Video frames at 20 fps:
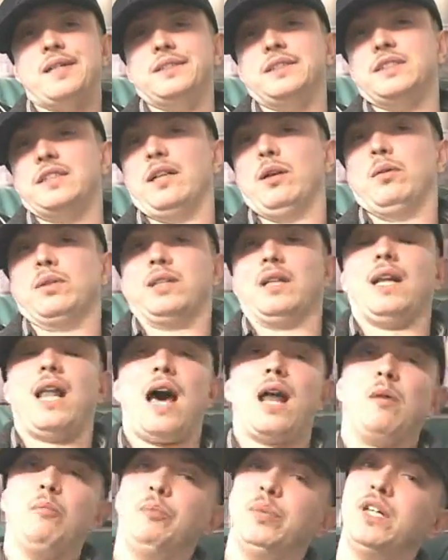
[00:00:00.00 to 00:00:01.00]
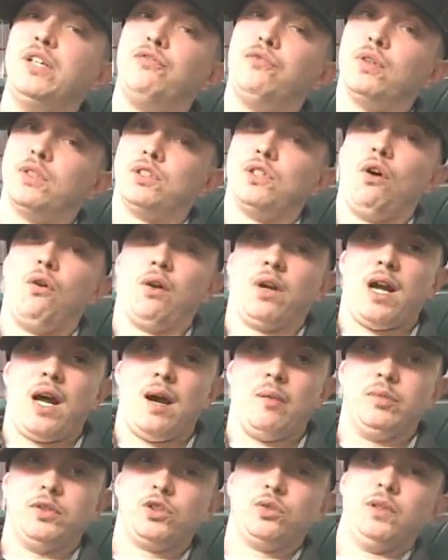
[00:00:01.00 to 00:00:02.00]
and there was a lot of beef was going
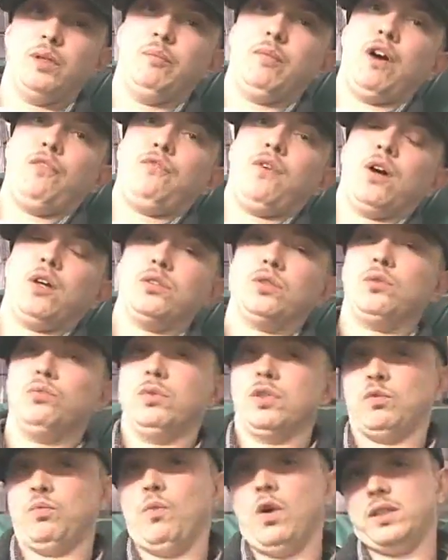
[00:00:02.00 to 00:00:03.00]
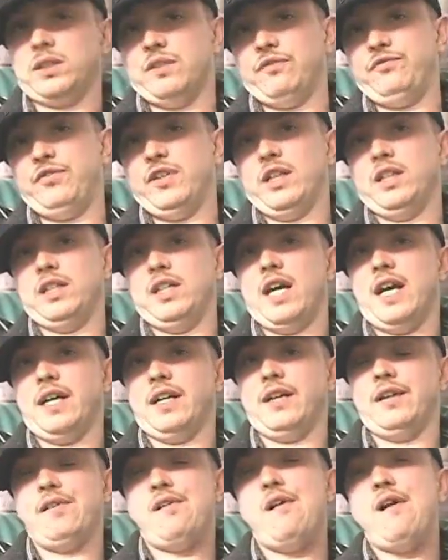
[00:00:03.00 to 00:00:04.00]
on between motherfuckers who was once
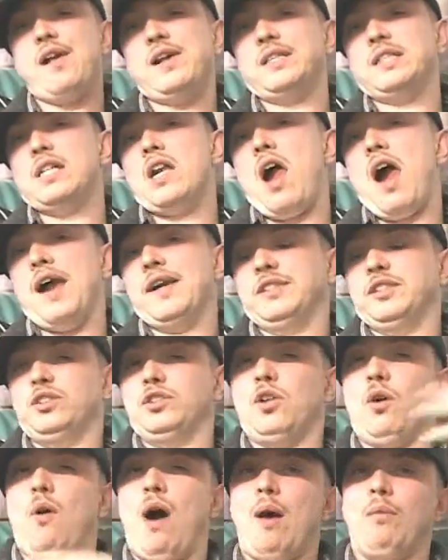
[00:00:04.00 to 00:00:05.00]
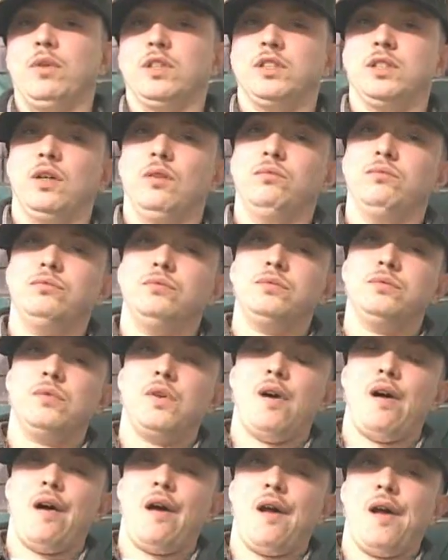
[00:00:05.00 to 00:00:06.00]
affiliated. And, you know, I was a
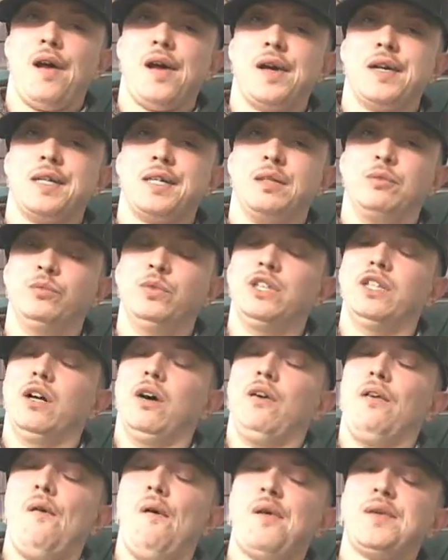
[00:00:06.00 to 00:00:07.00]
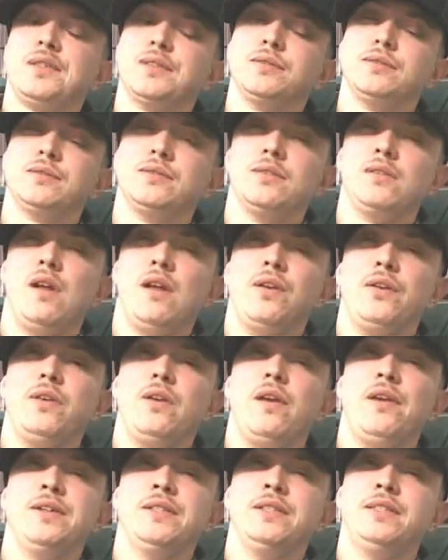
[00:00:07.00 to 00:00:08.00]
real
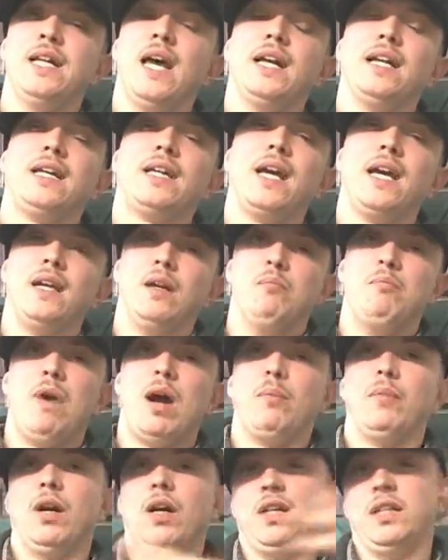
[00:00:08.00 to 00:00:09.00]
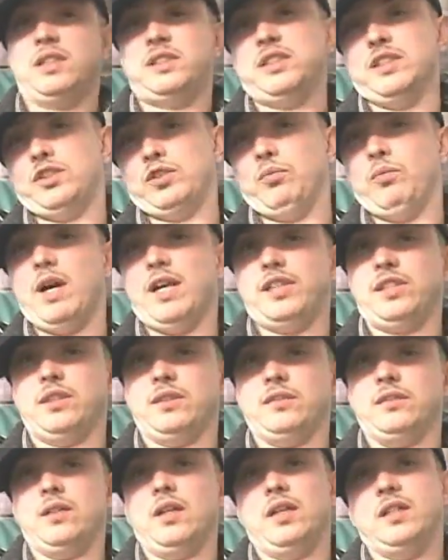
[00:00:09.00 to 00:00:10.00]
dedicated member of the
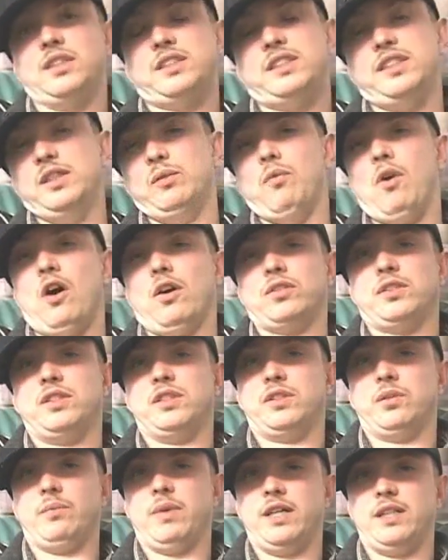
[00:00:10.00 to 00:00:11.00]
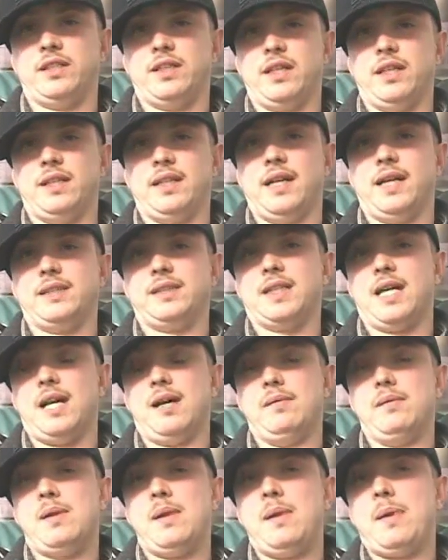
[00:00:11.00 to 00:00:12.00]
situation, of the Seawall situation at that
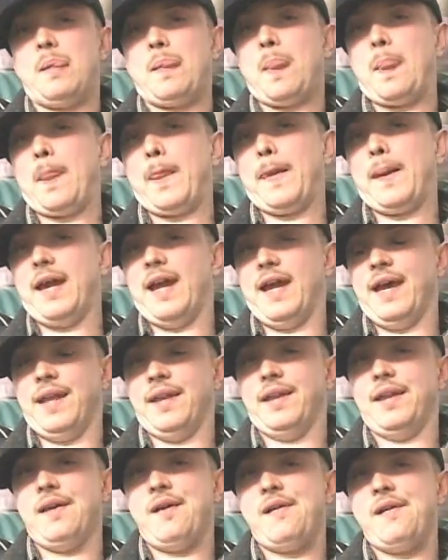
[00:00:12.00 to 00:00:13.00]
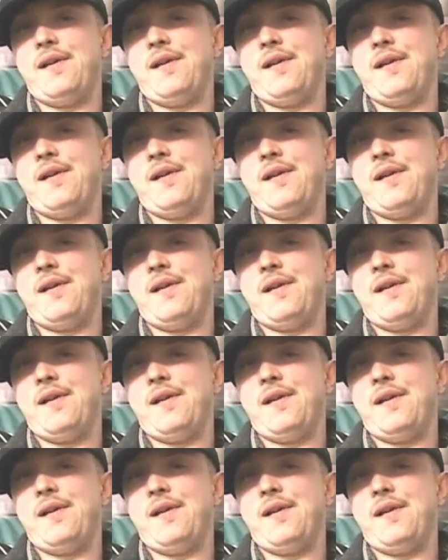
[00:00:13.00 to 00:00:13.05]
time. And